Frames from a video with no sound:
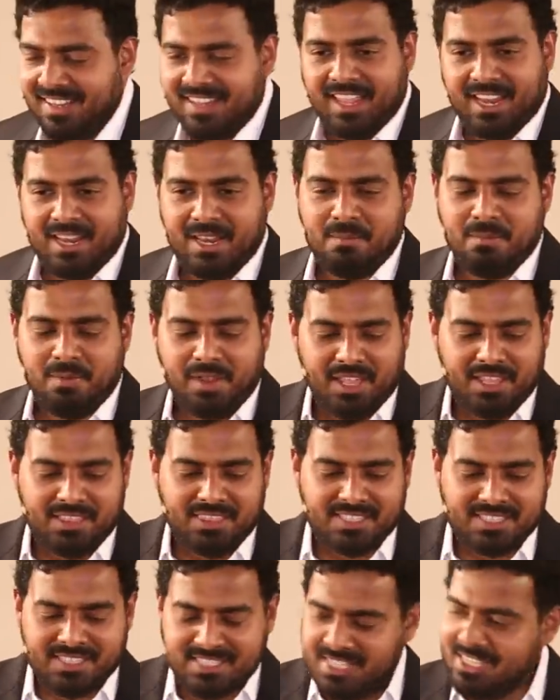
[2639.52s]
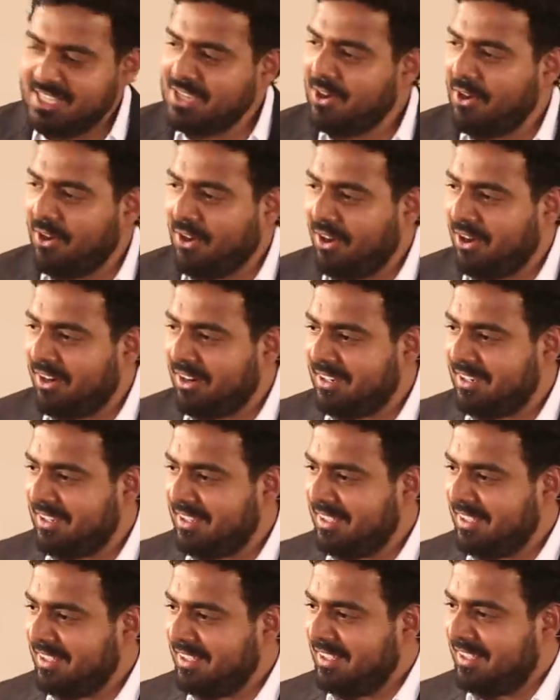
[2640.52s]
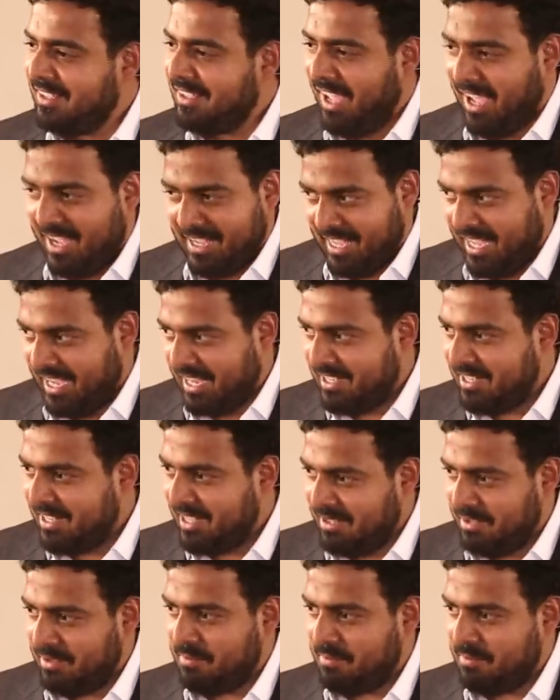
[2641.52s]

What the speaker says: Then he played the C chord. Again,